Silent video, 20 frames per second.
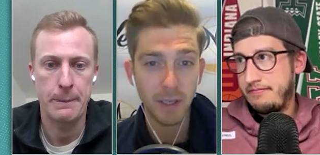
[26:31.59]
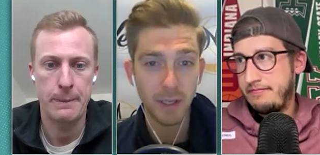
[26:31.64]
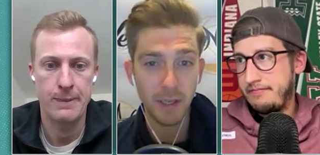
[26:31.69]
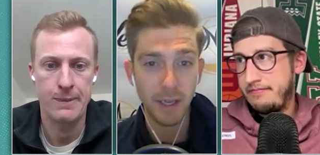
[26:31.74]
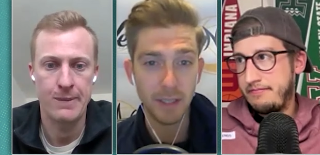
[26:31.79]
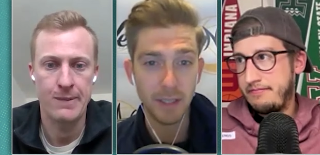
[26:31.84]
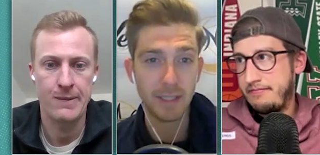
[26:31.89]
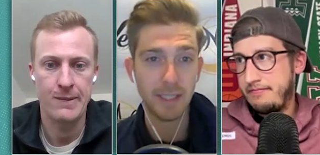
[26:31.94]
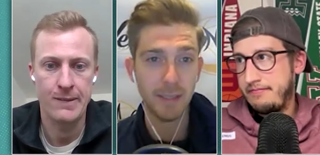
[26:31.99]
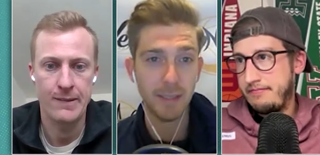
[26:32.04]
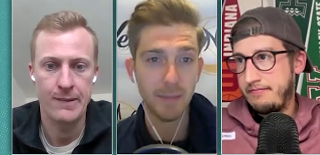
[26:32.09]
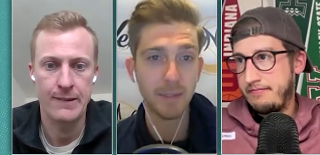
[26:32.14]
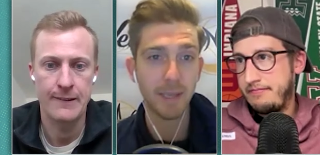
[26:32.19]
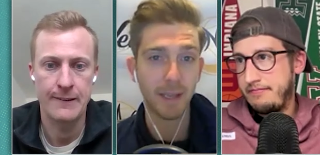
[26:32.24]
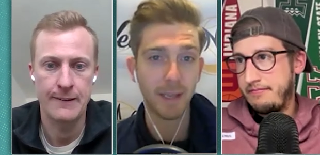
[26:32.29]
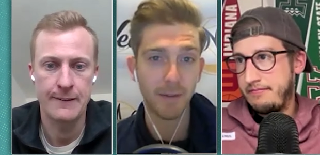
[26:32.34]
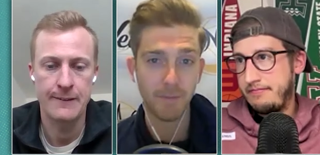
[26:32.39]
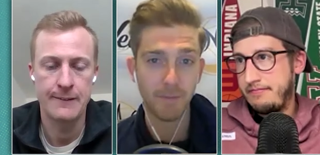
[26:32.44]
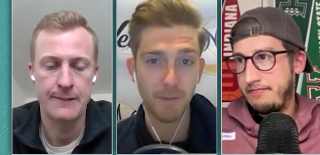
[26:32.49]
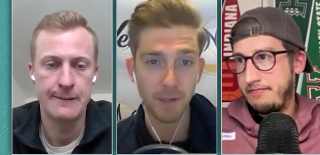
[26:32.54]
Speaker 1: It seems
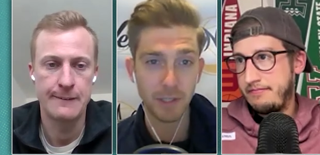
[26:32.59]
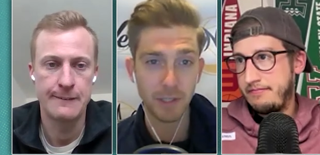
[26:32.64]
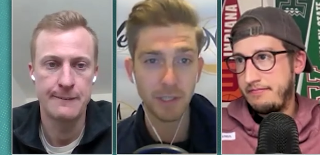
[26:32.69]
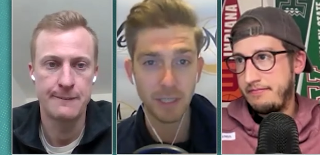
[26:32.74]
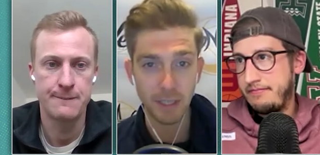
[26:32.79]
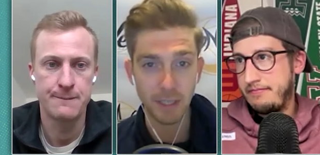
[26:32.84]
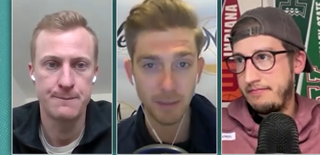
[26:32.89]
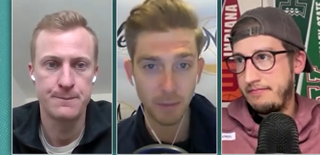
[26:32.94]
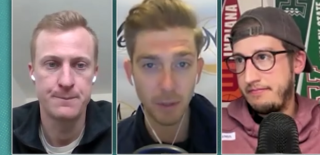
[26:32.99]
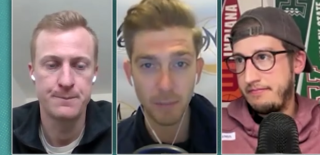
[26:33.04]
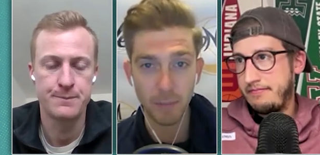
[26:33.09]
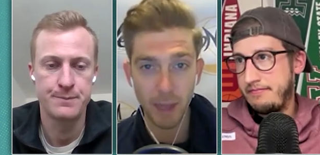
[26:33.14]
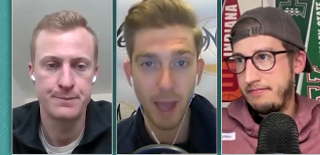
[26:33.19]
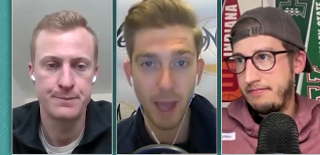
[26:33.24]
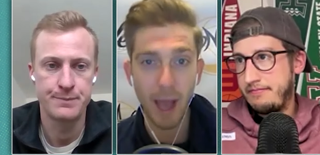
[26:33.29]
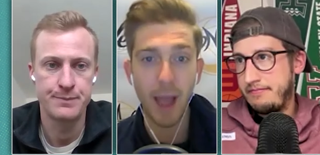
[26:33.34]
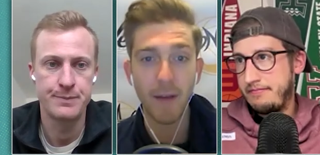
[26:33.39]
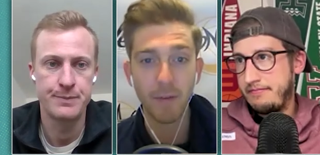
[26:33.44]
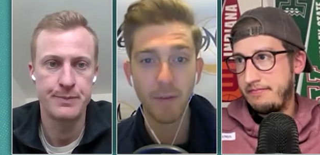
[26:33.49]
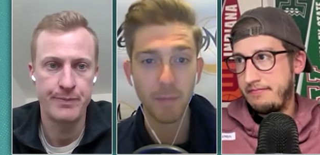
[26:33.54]
like efficiency will be
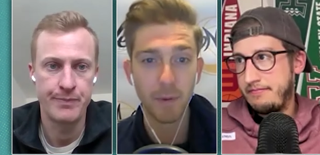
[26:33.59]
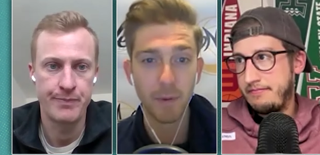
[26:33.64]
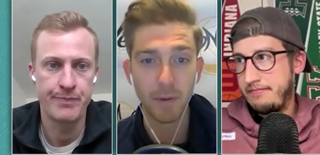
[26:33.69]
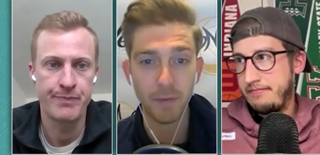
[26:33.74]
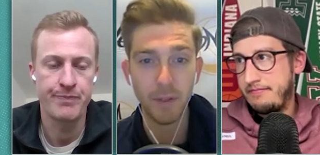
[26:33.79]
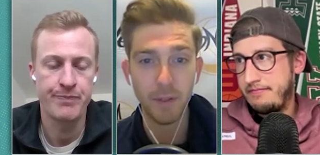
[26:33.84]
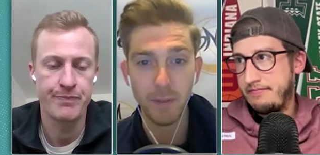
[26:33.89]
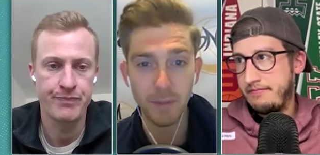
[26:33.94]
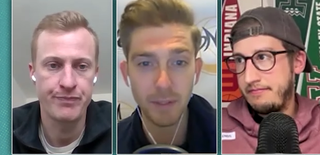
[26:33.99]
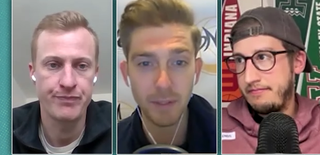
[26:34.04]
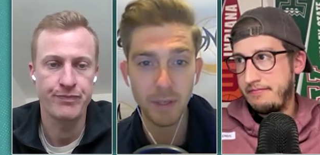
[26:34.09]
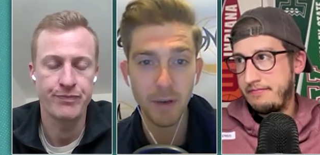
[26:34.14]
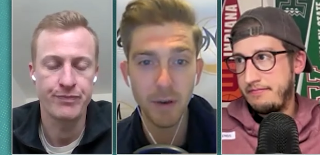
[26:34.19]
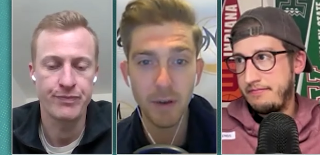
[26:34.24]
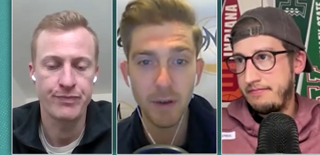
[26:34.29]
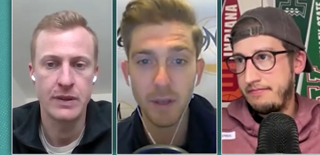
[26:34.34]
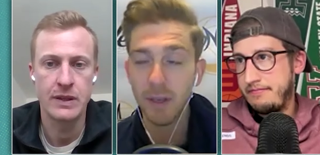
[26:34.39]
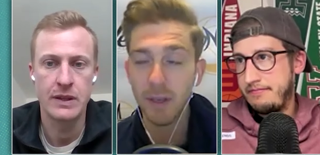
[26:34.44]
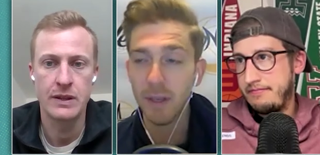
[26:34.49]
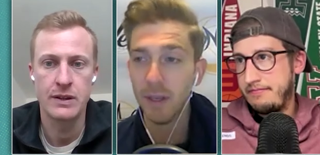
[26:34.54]
high for both teams
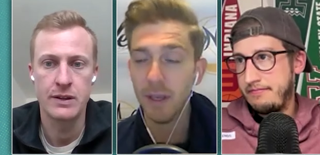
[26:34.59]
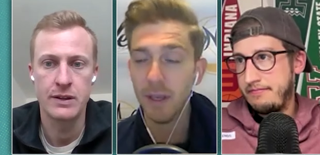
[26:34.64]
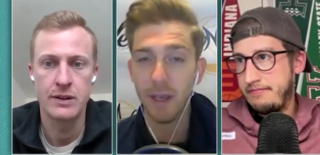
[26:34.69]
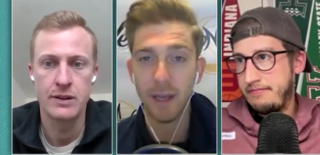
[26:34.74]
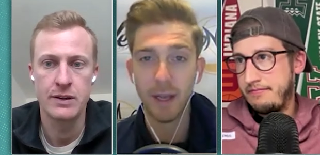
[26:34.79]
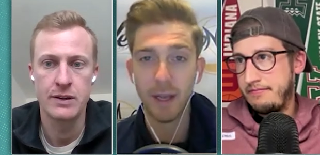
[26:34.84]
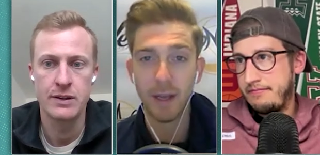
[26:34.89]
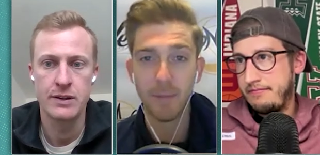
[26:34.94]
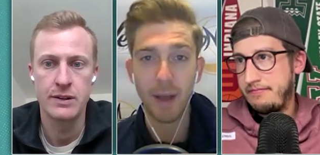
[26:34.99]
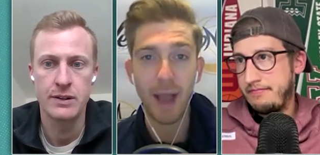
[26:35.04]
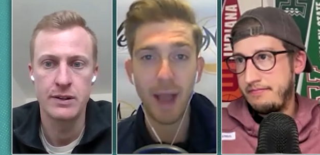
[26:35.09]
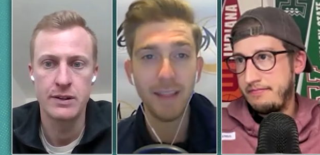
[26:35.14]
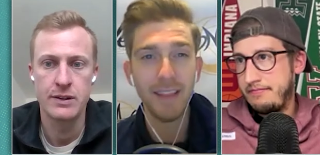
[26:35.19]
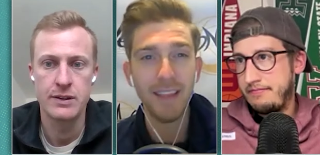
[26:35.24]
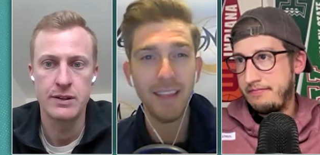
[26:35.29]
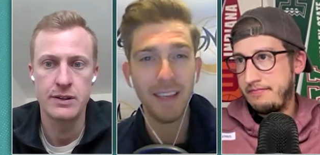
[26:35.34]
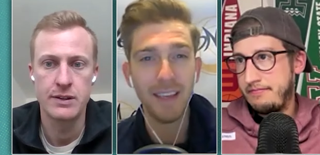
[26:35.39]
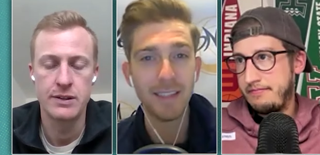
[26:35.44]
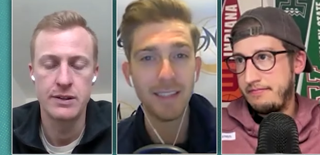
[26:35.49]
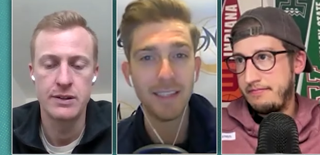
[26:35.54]
here. Um, I
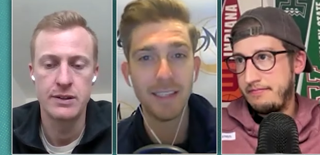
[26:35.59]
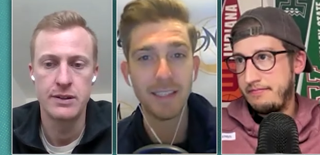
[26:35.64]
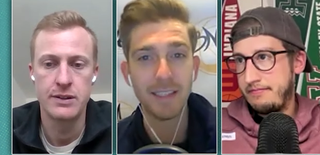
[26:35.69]
think NC